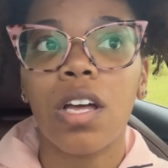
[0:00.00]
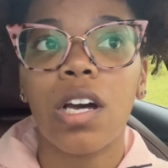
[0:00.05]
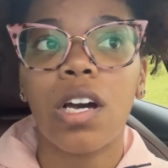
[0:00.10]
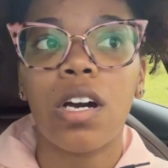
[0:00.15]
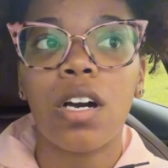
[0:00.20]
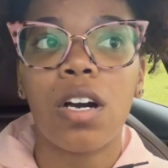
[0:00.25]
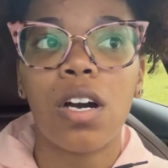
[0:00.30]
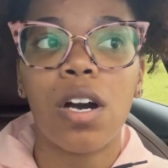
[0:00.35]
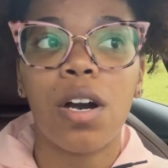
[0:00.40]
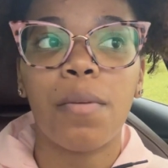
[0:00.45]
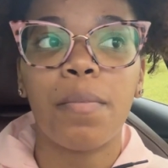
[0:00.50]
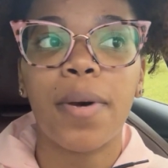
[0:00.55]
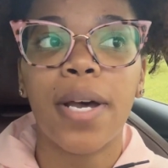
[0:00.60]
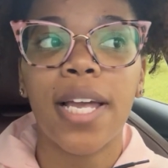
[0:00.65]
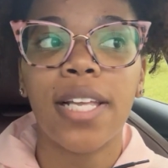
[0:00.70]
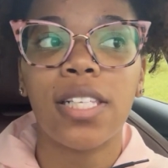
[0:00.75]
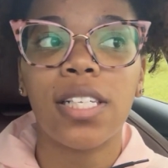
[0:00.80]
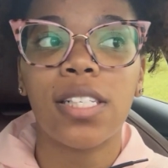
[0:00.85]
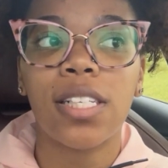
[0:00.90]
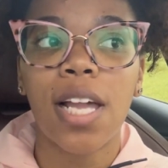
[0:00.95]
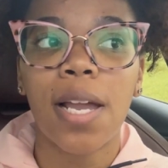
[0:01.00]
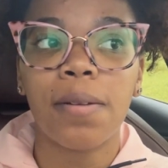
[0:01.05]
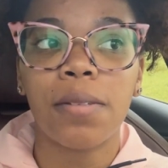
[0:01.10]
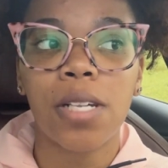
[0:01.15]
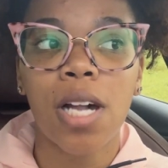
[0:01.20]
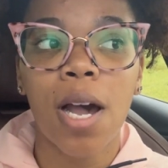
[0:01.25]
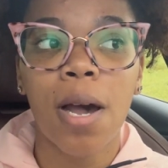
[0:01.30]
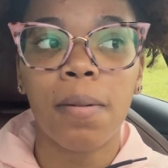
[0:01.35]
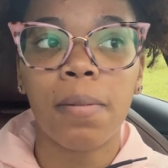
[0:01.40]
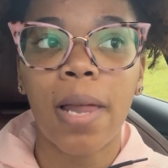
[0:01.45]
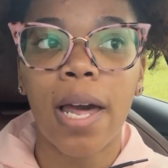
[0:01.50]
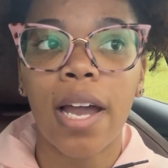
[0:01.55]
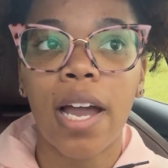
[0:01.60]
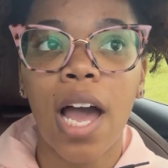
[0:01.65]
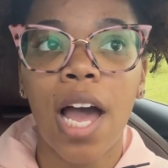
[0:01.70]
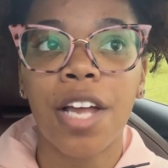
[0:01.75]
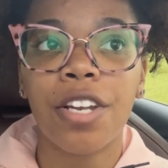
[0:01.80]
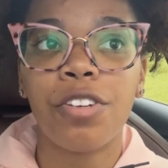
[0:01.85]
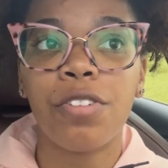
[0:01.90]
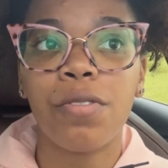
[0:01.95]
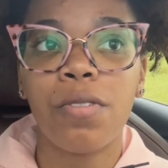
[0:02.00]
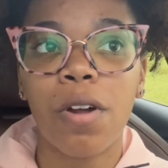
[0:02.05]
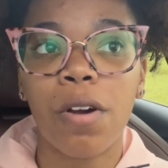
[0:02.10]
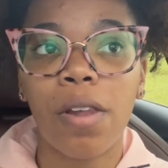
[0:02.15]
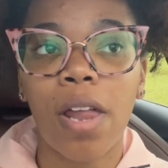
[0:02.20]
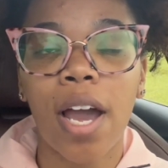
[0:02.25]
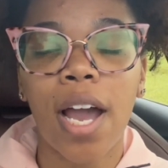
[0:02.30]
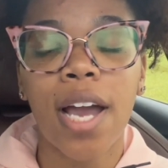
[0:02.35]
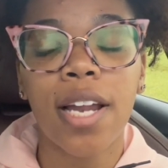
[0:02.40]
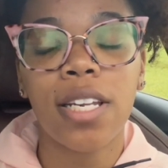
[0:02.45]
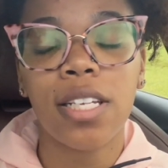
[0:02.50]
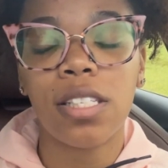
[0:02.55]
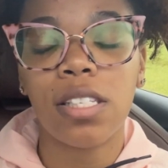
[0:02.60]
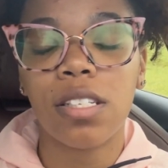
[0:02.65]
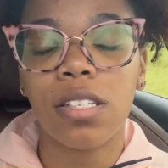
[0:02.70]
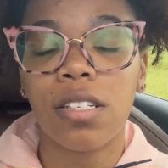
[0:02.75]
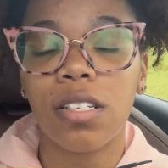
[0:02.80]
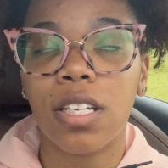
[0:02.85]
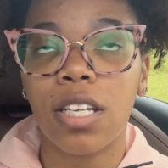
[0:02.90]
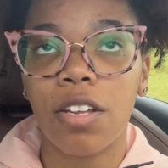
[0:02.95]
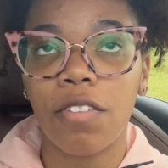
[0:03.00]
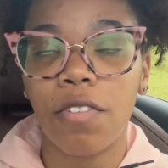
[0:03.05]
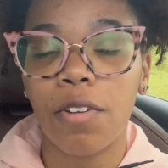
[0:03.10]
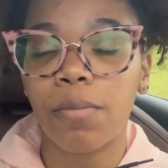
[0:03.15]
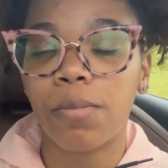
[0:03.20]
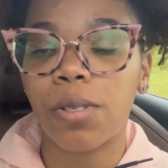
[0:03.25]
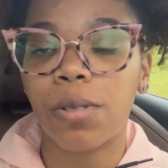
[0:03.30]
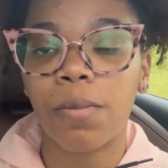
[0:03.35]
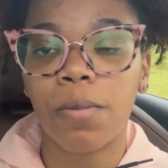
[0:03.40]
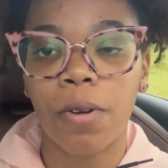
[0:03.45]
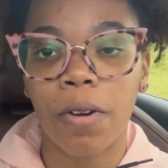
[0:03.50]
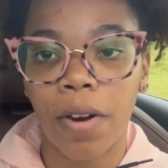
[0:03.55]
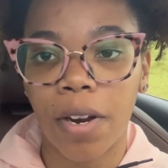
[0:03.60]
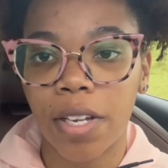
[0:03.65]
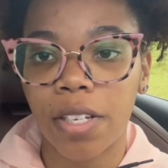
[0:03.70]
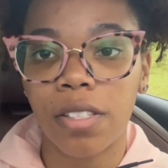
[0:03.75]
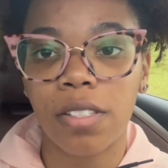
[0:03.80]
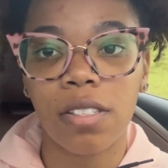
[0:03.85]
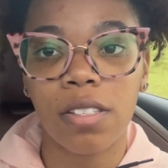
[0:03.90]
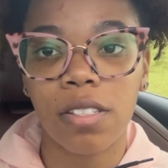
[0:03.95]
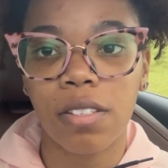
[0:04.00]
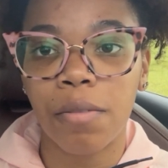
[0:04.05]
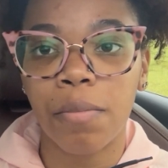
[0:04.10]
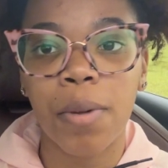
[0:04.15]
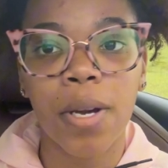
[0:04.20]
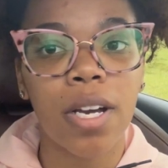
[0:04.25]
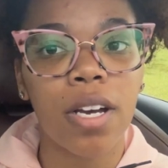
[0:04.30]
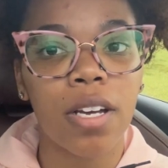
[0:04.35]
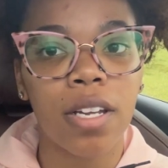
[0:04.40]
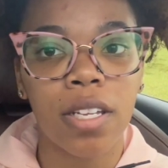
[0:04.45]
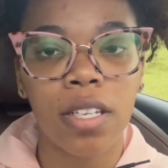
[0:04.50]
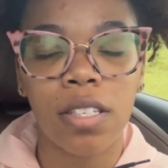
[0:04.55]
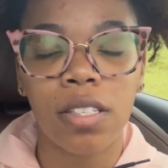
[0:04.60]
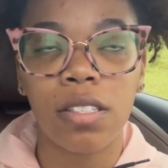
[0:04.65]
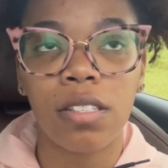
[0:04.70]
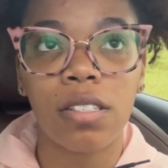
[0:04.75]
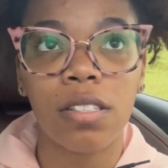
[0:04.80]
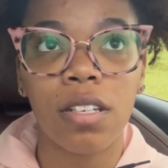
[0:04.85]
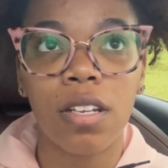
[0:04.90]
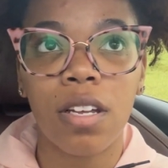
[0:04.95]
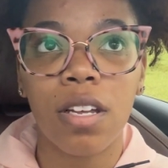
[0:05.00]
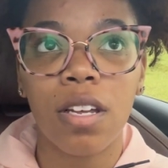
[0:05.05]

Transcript: But at the same time, like, I do know, like, I need to give him some grace because